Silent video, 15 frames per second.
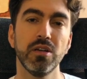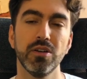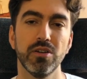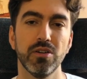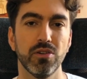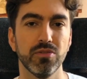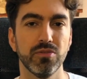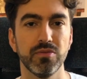
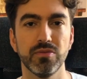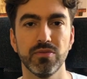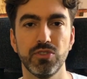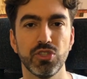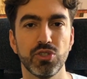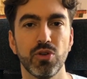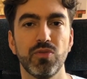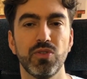on just
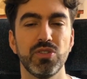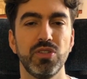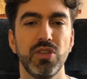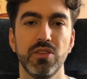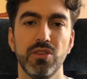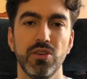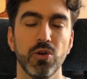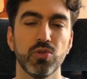overseeing
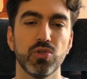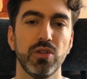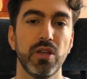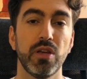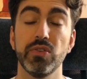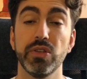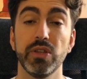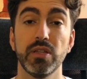the ocean,
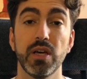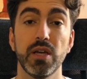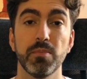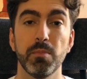everything like that.